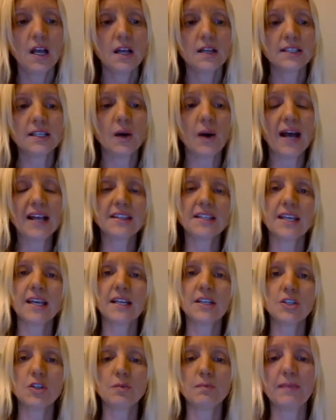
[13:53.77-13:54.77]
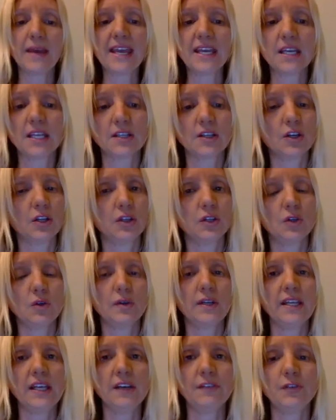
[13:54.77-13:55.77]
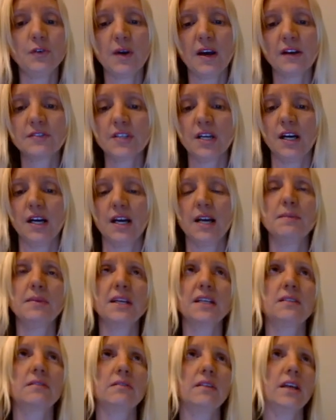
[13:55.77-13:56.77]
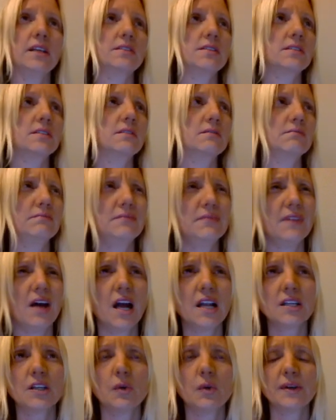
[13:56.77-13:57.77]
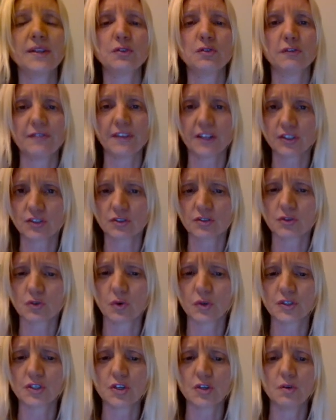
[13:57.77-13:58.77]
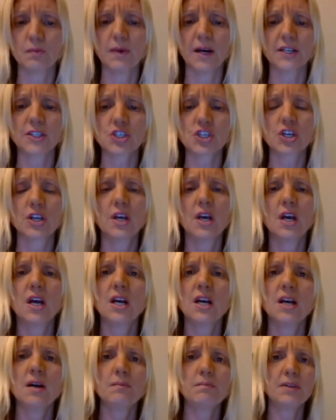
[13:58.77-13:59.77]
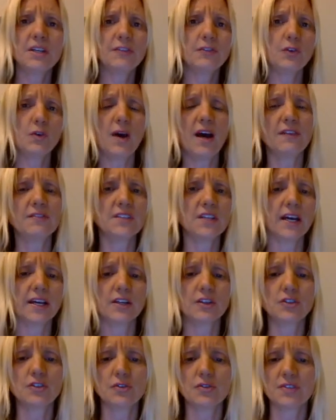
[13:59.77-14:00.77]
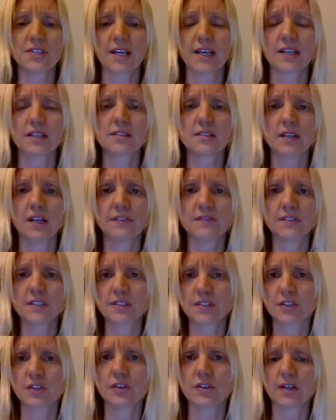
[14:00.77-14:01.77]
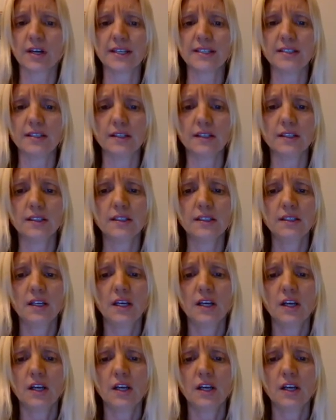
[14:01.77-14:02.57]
Now at the end, you may conclude if you have time. It's not going to affect your score too much, but if you have 9 or 2 seconds left, it's a good idea.